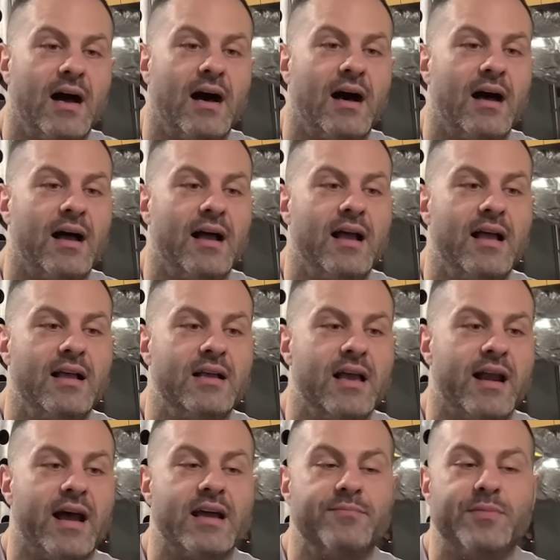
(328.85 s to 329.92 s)
Uh,
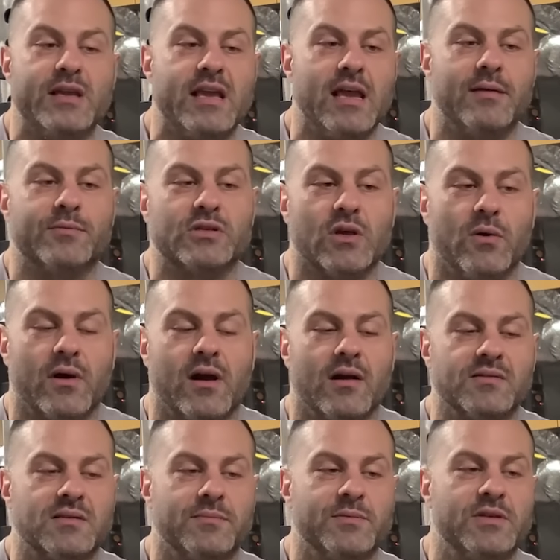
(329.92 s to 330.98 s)
and I became so
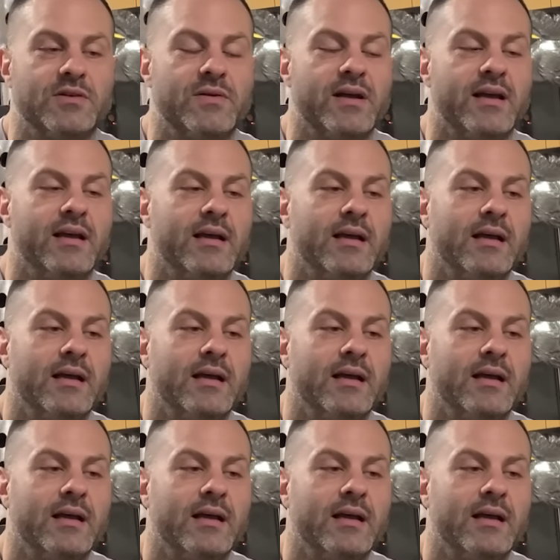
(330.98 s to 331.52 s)
accustomed to it